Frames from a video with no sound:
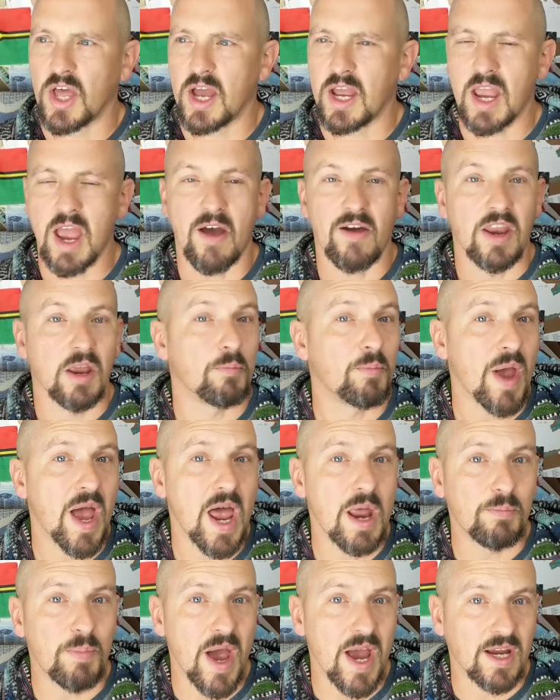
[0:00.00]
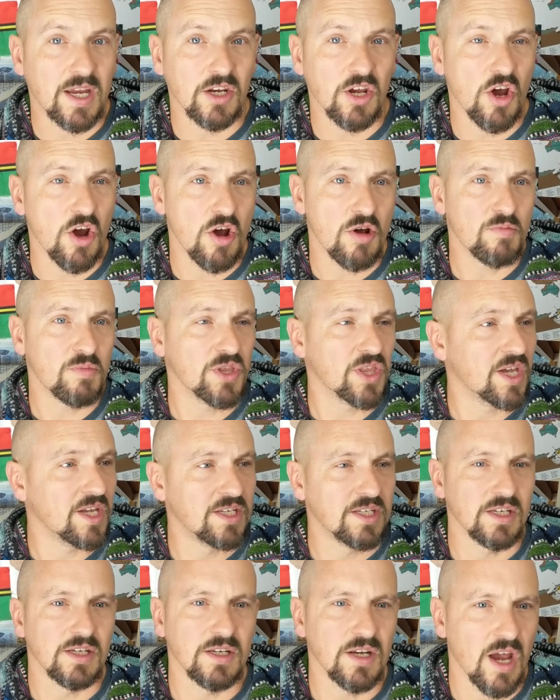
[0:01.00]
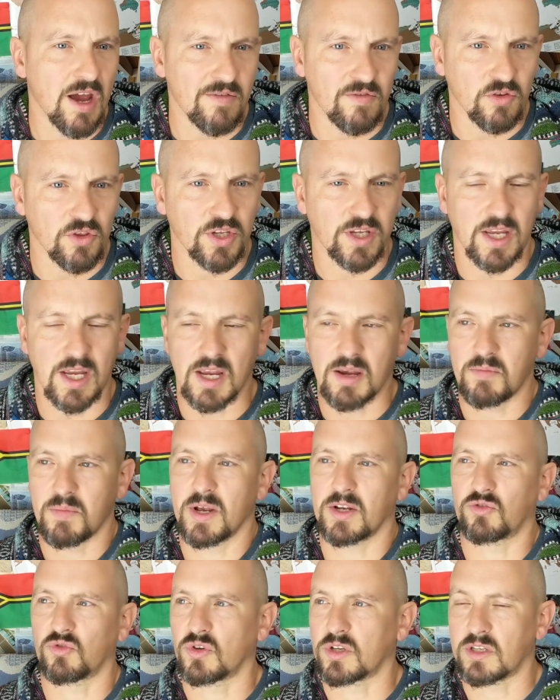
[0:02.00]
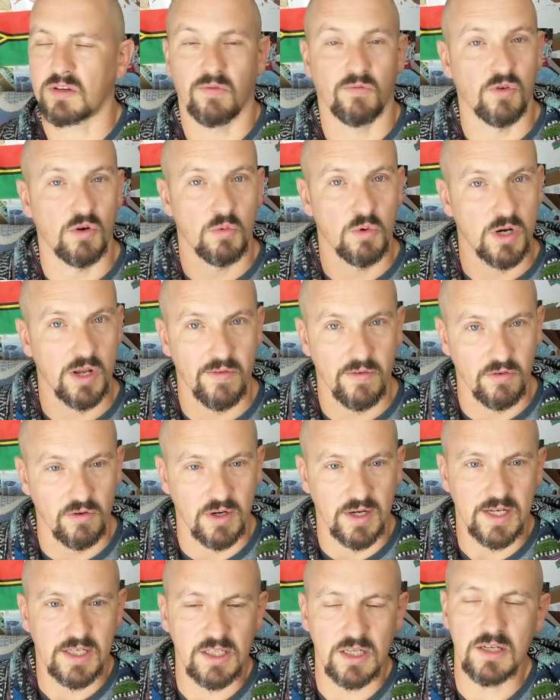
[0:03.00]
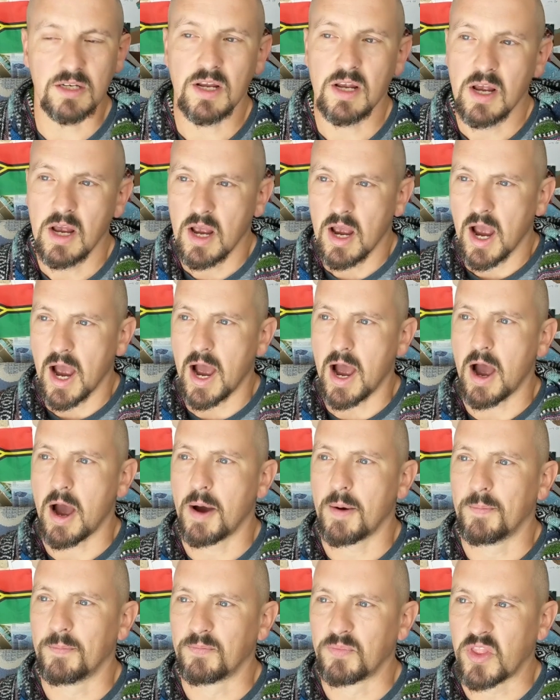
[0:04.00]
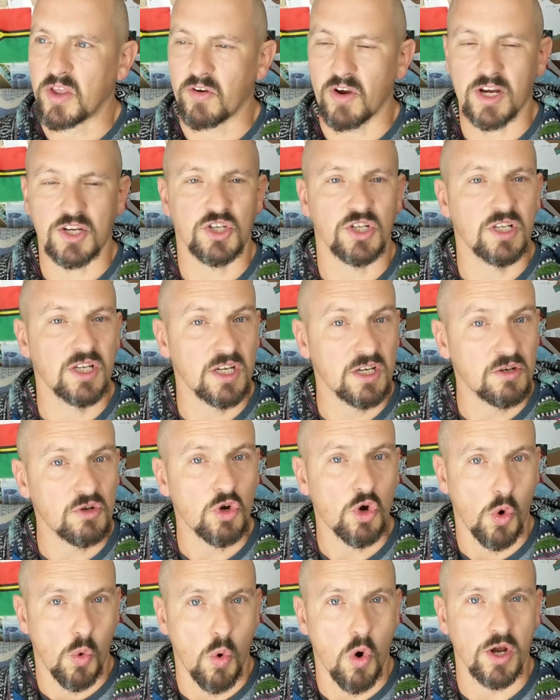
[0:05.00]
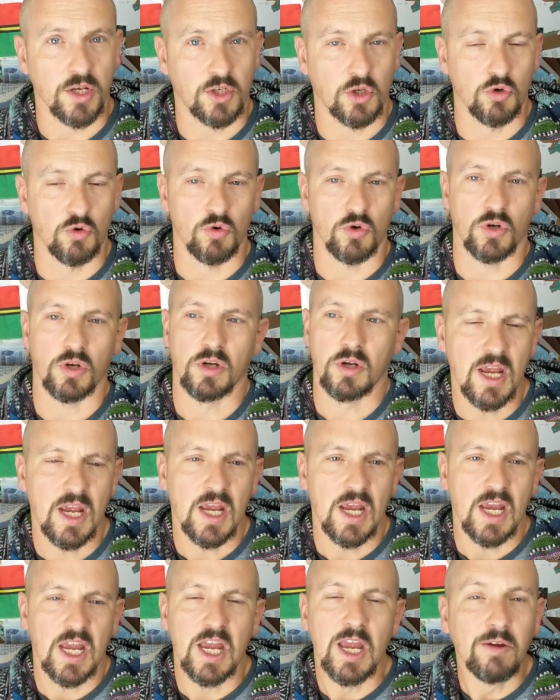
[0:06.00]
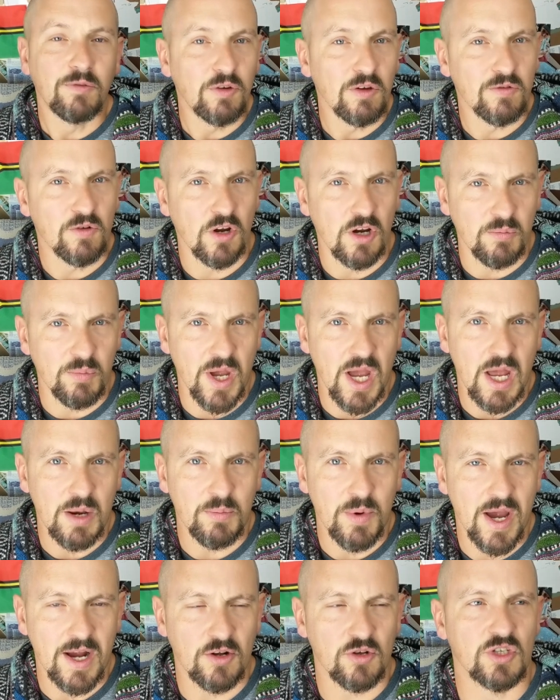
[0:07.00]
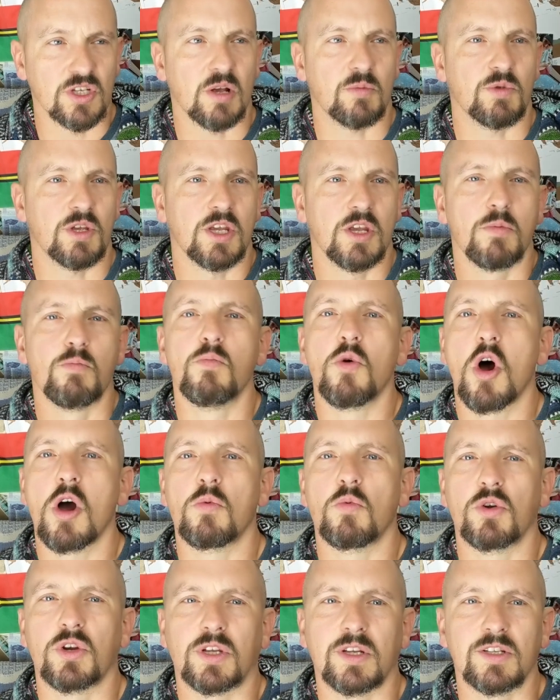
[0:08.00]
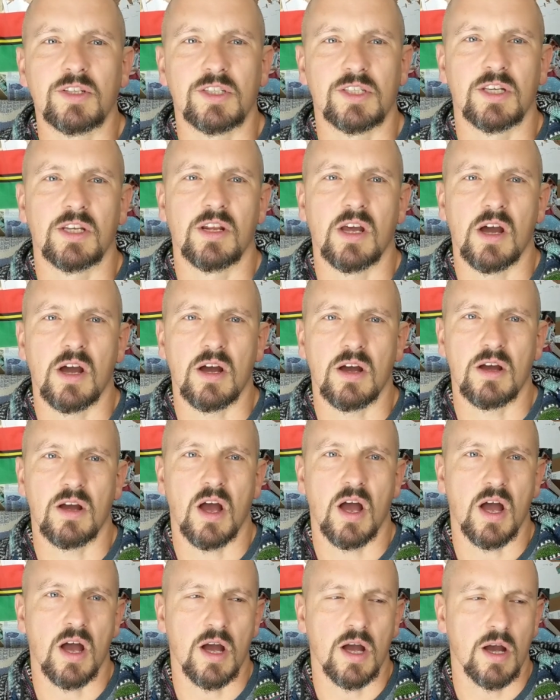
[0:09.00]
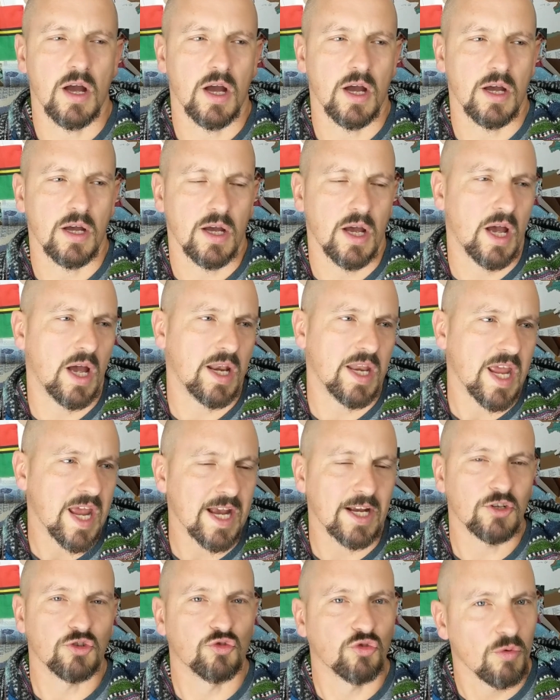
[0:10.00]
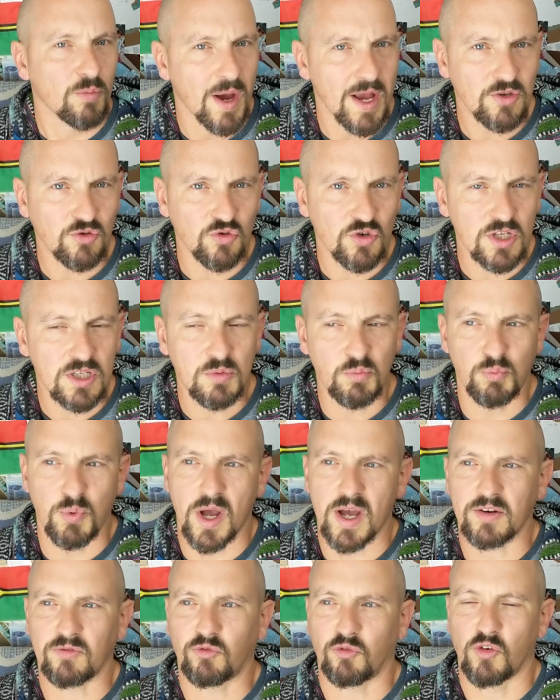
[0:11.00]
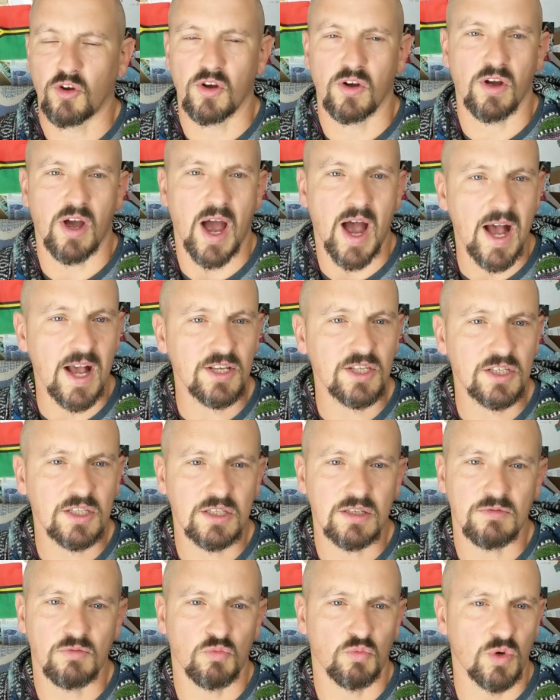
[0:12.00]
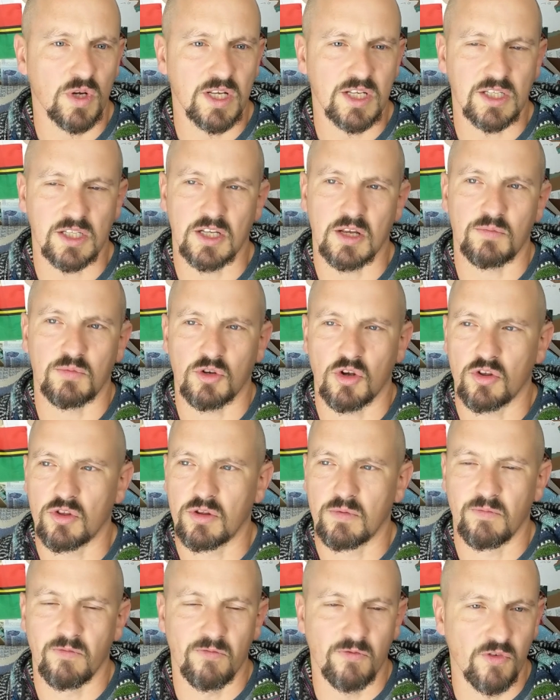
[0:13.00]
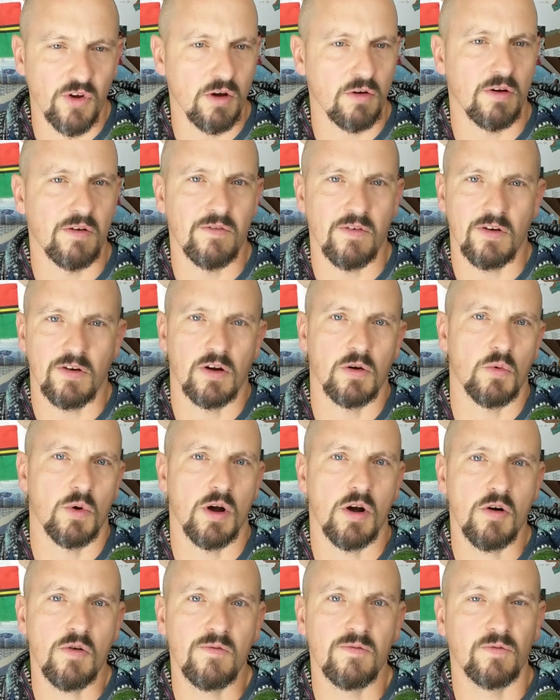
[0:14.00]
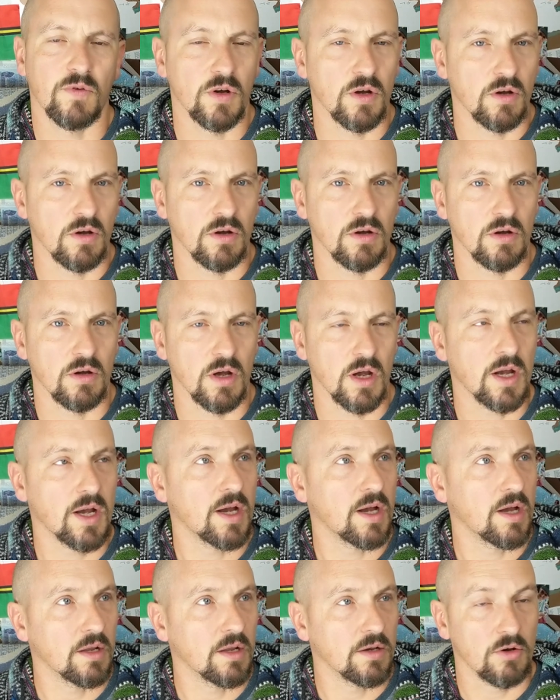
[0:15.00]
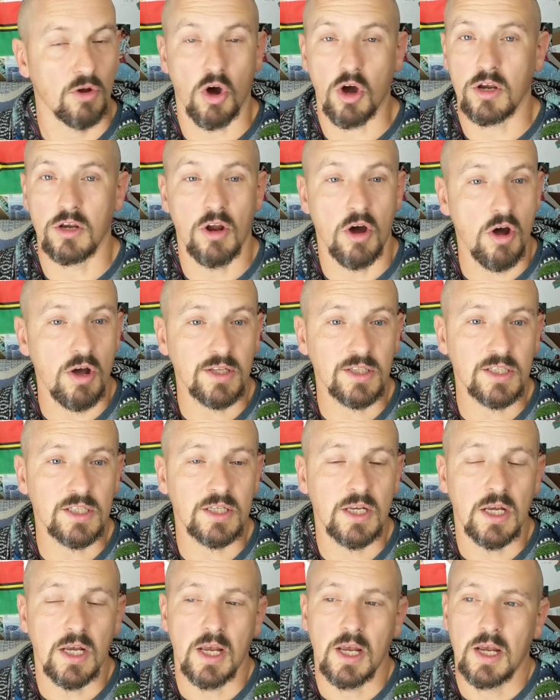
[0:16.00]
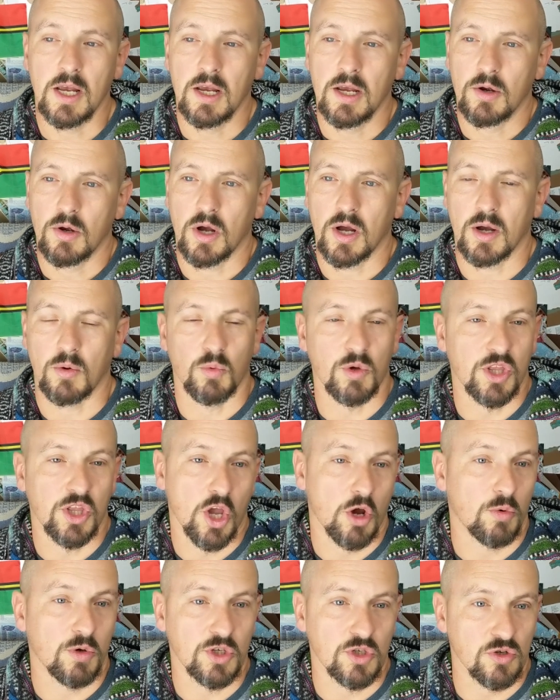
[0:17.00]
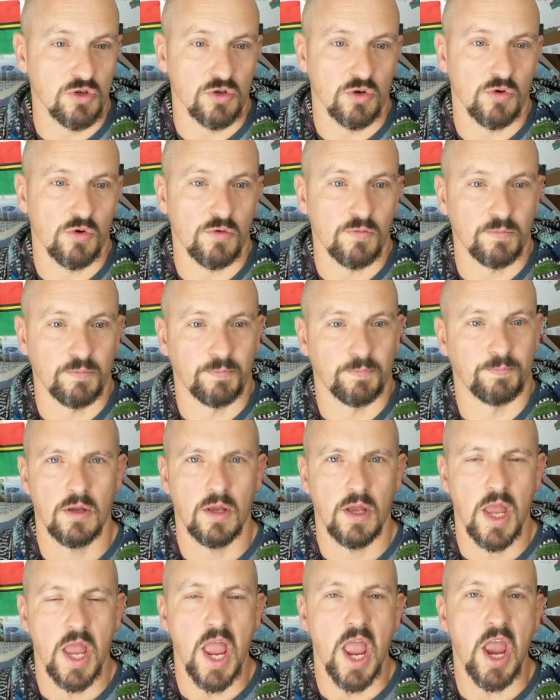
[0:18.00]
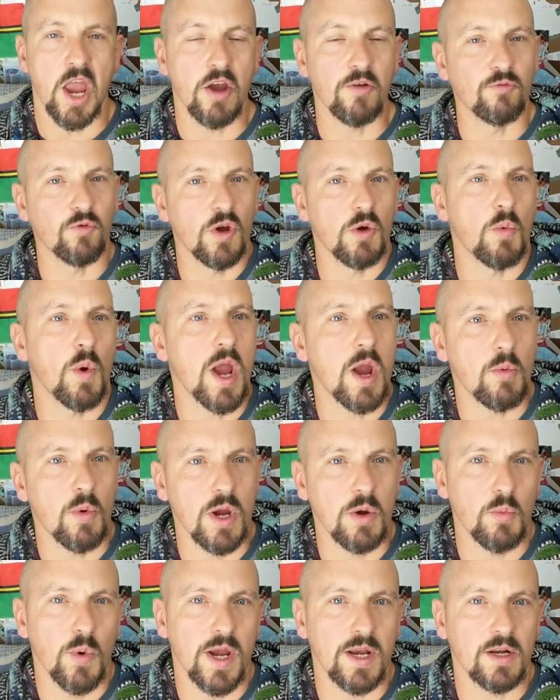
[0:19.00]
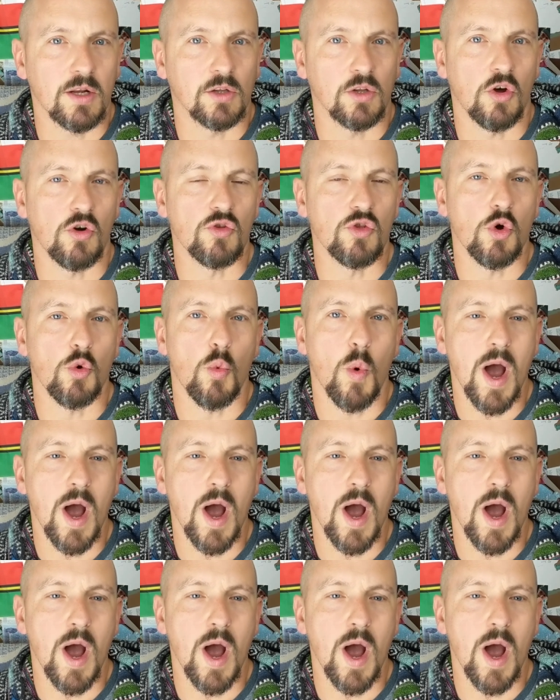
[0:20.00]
they had a bad back at home but they didn't have on the camp mattress. For whatever reason, they're actually quite good. If you've got a bad back or something, you might want to consider an extra mattress, but for us, we slept on them very, very well for 9 nights with no issues at all. Everywhere we went along the